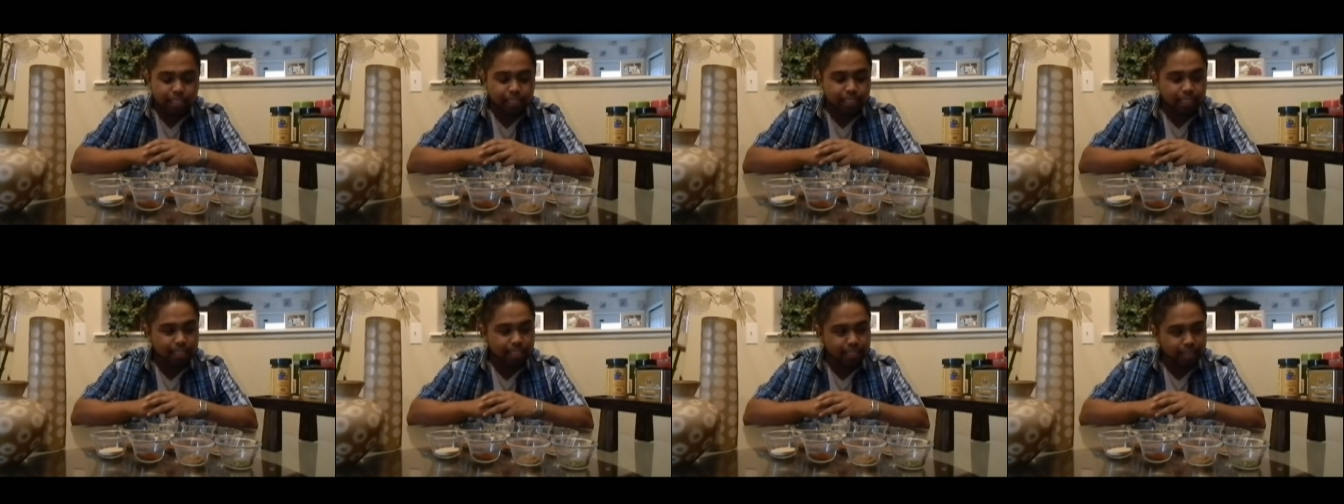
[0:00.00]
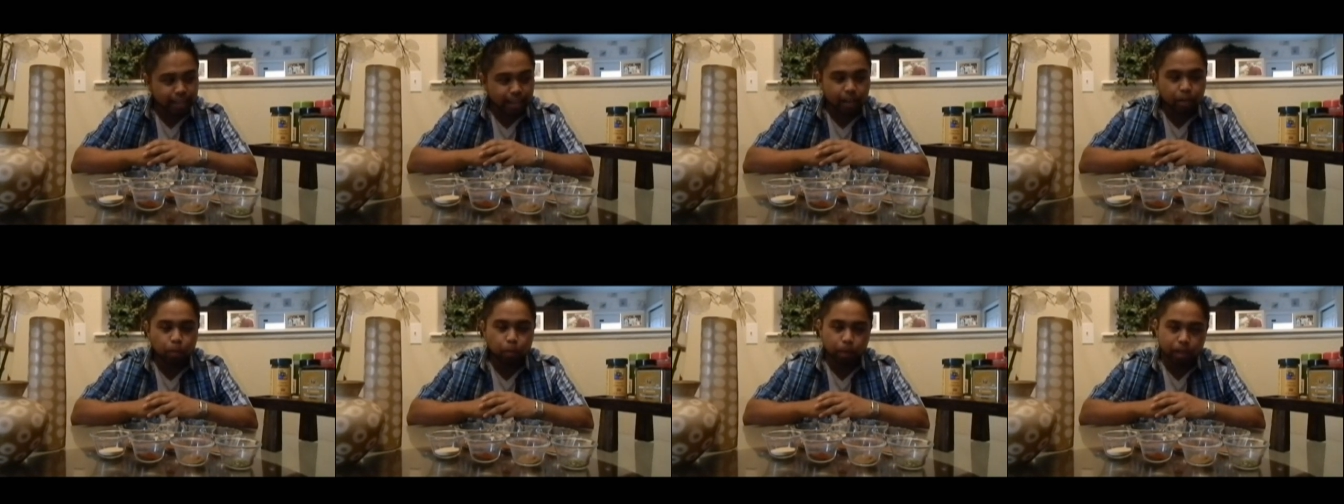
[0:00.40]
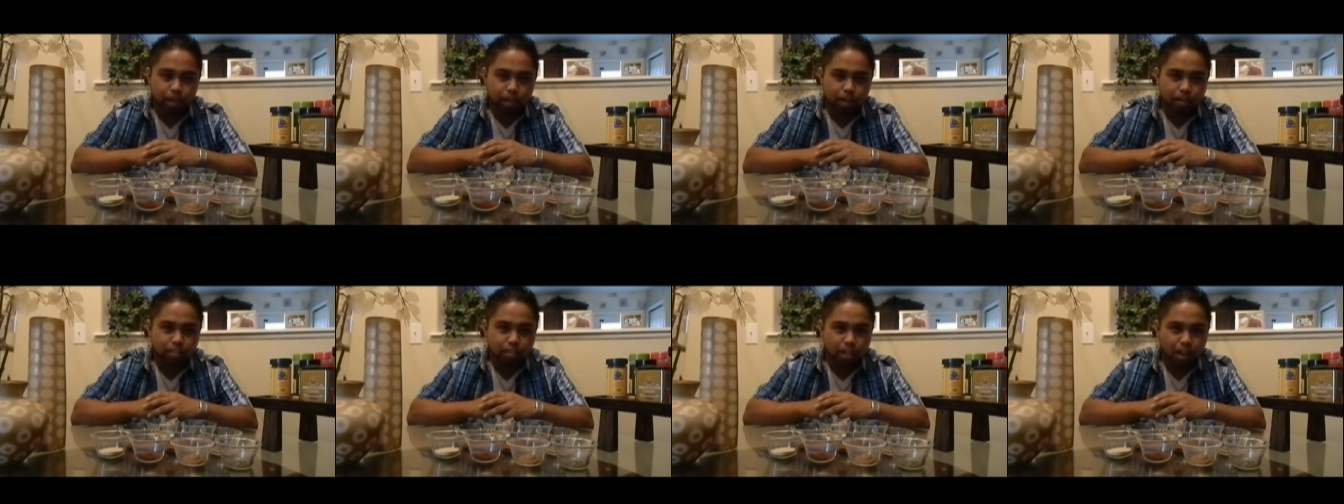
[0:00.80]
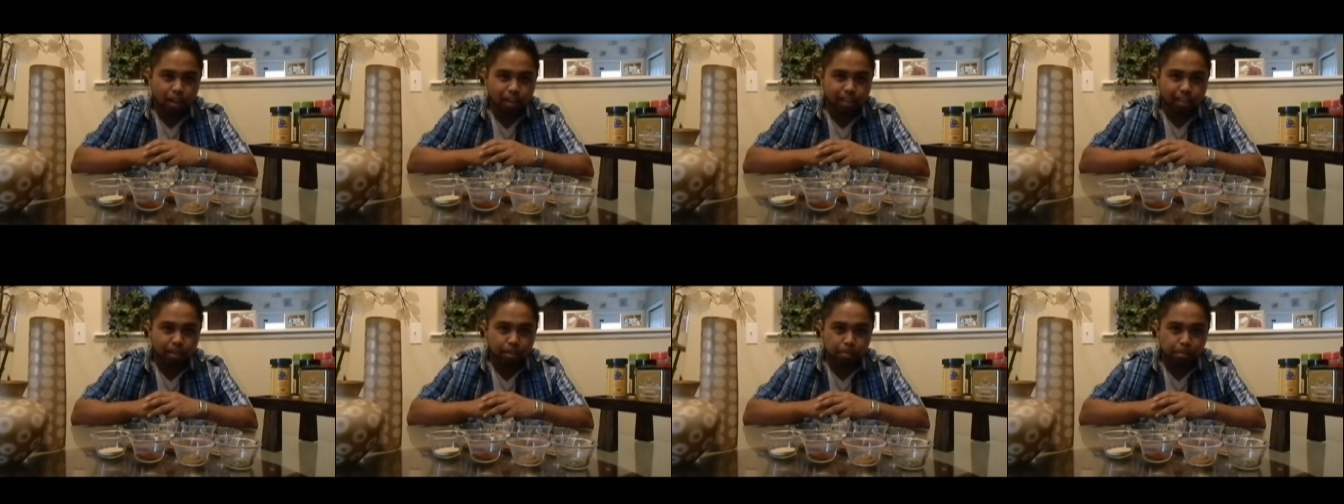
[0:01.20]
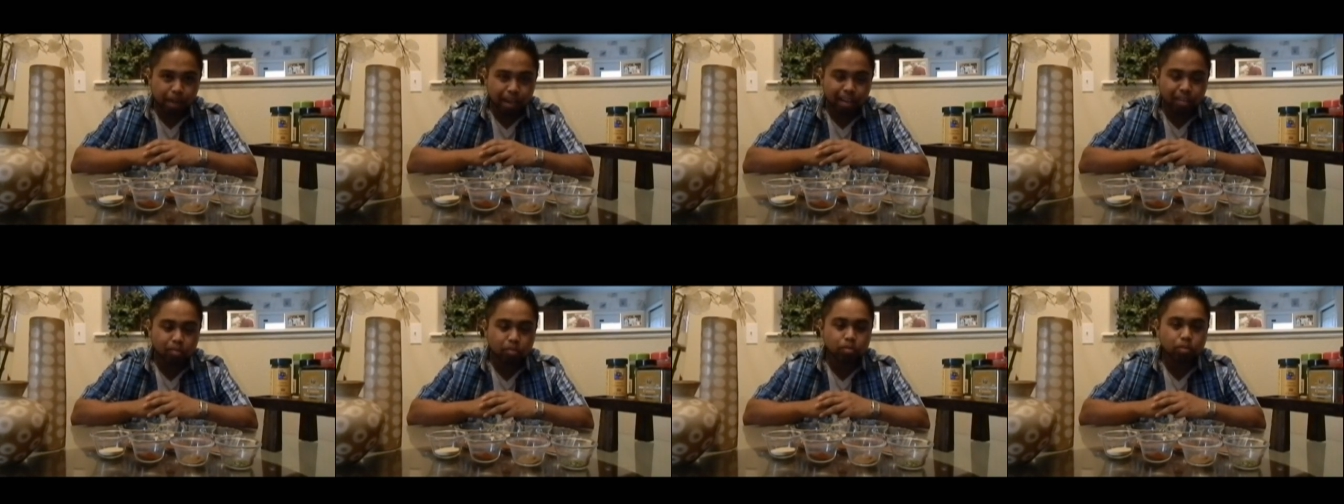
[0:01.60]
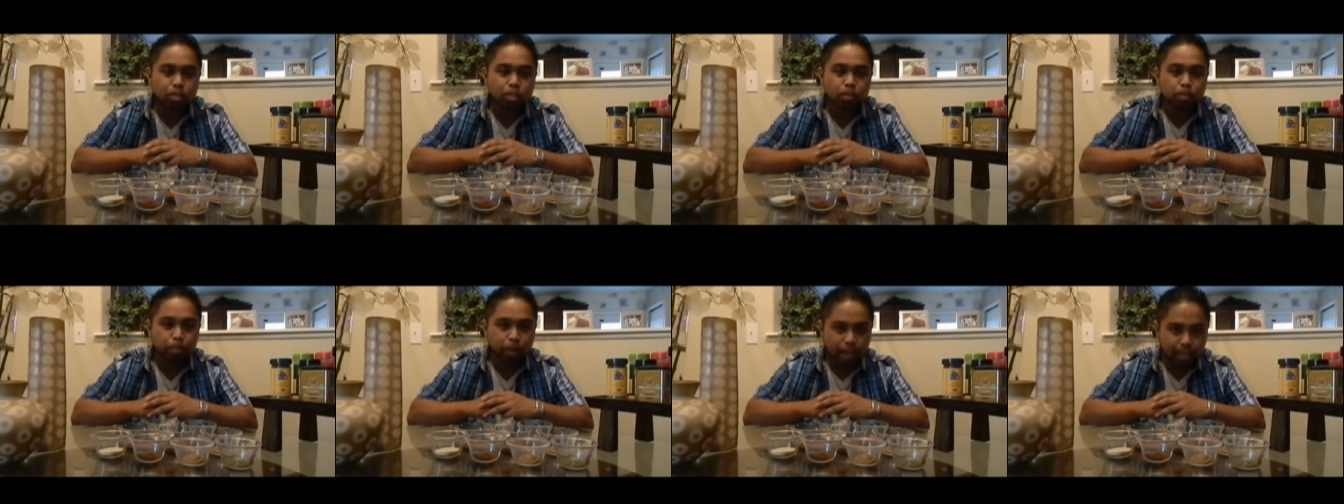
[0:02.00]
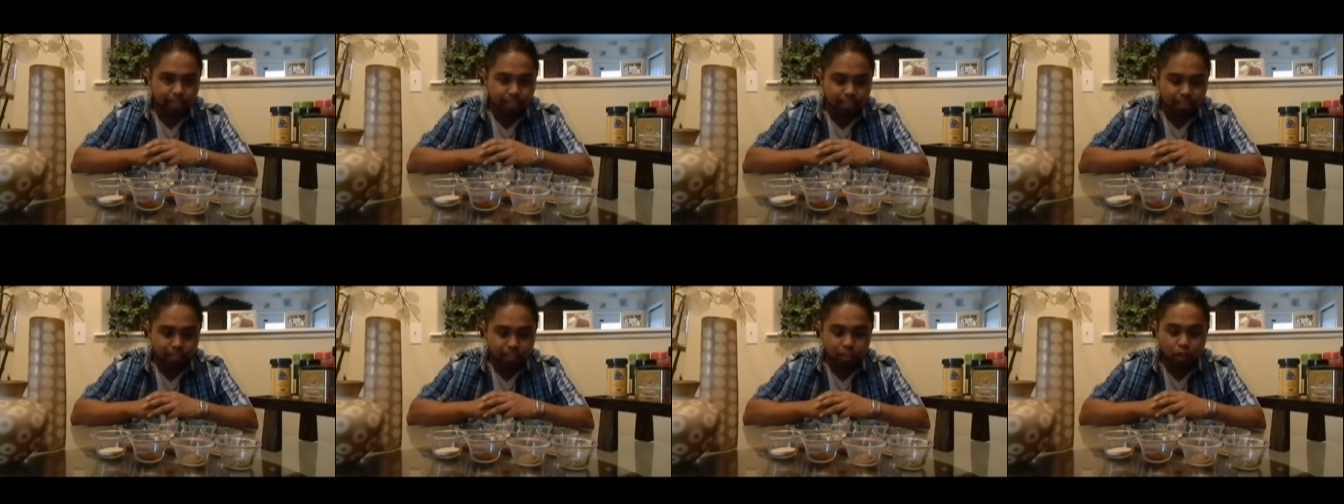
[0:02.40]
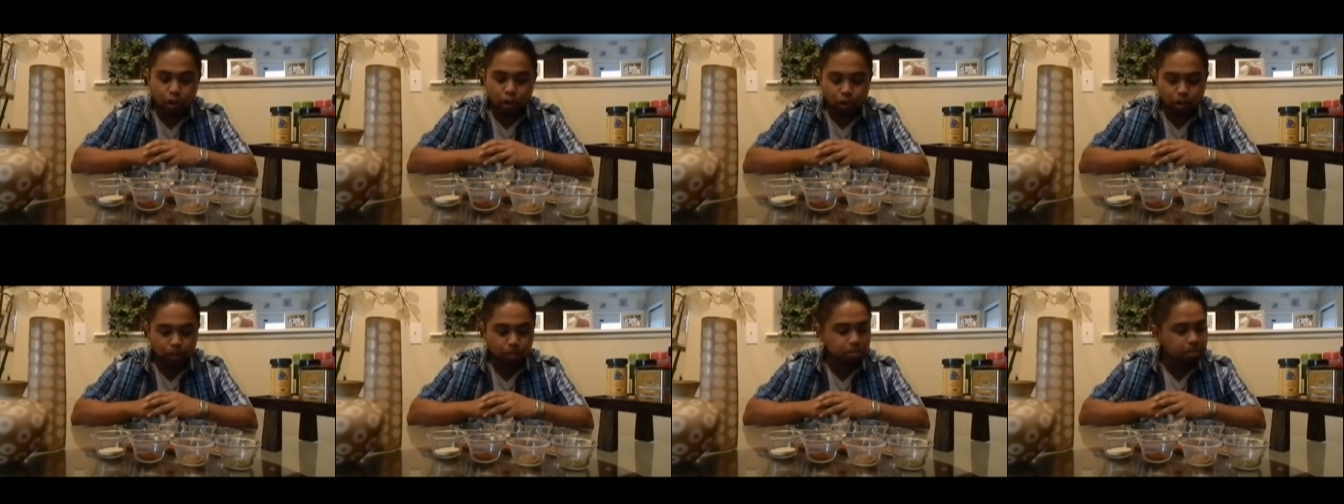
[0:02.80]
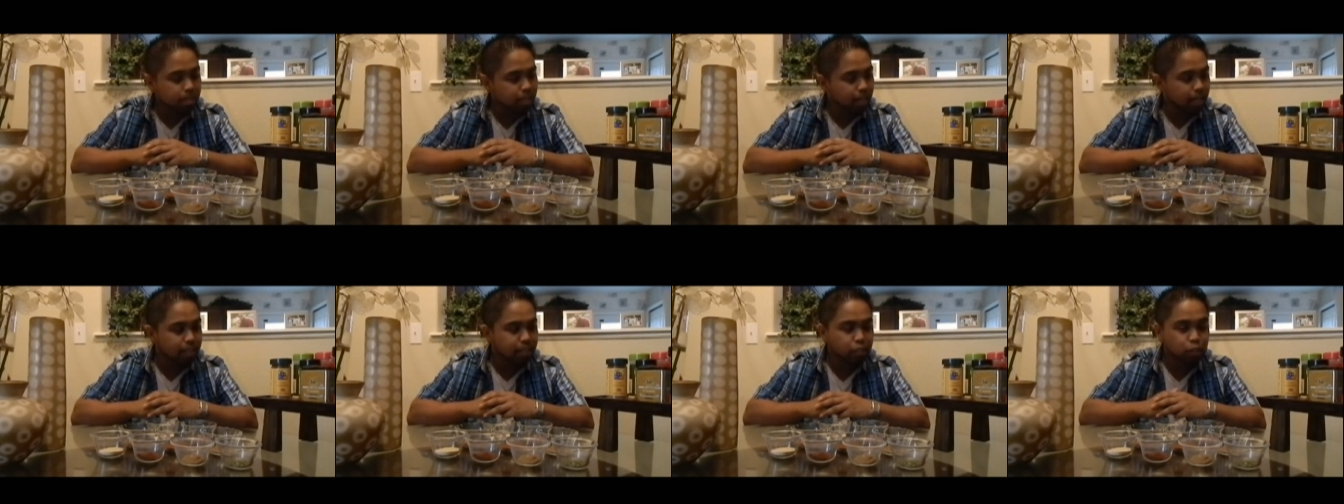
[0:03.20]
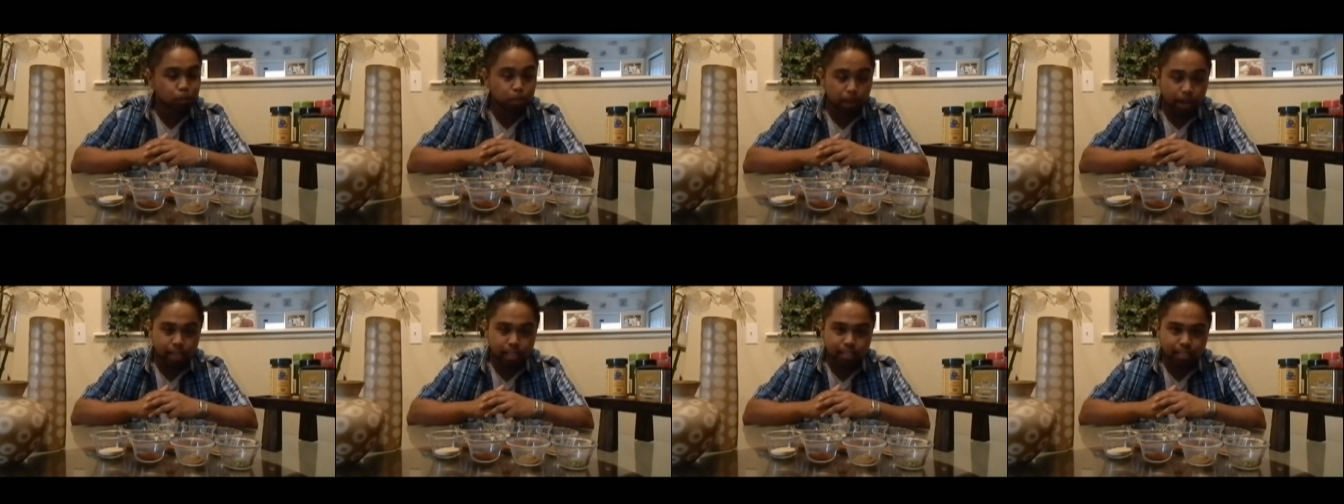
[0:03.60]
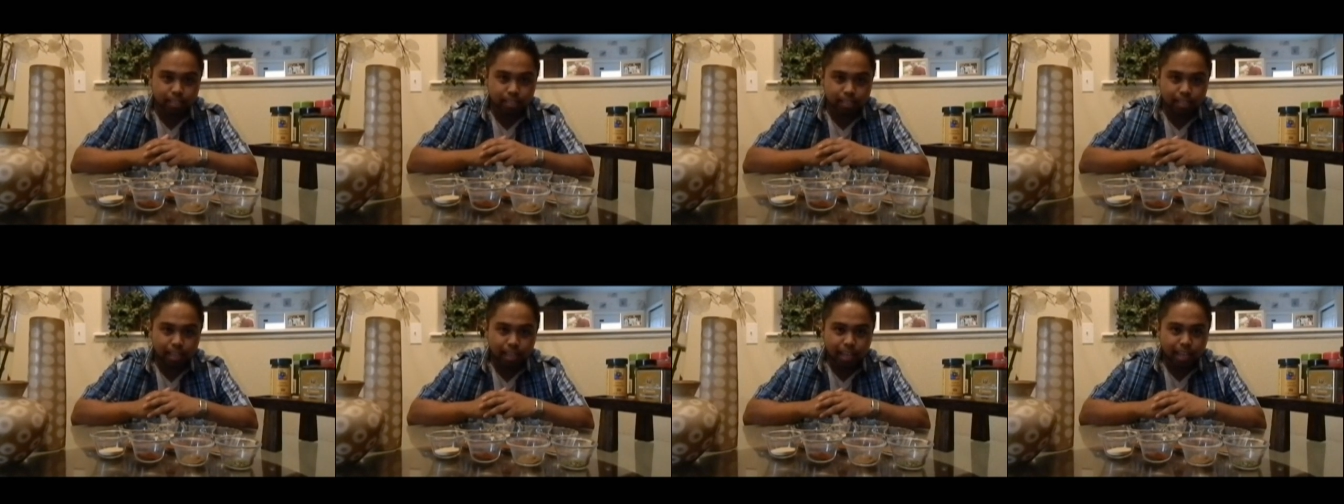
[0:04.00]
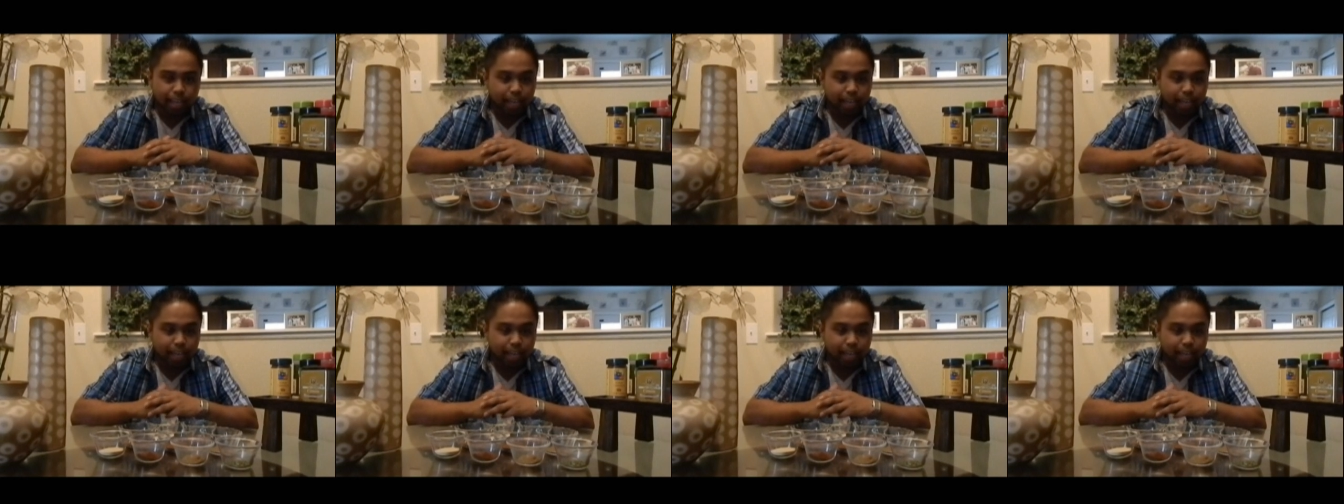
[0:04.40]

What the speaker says: Today we are talking about spices, herbs and spices.